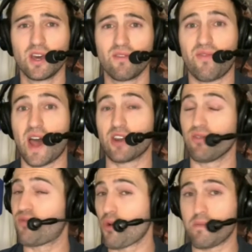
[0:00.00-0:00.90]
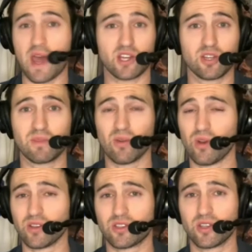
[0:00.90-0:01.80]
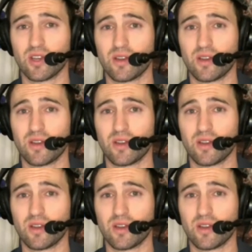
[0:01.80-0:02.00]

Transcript: Final Four matchup that was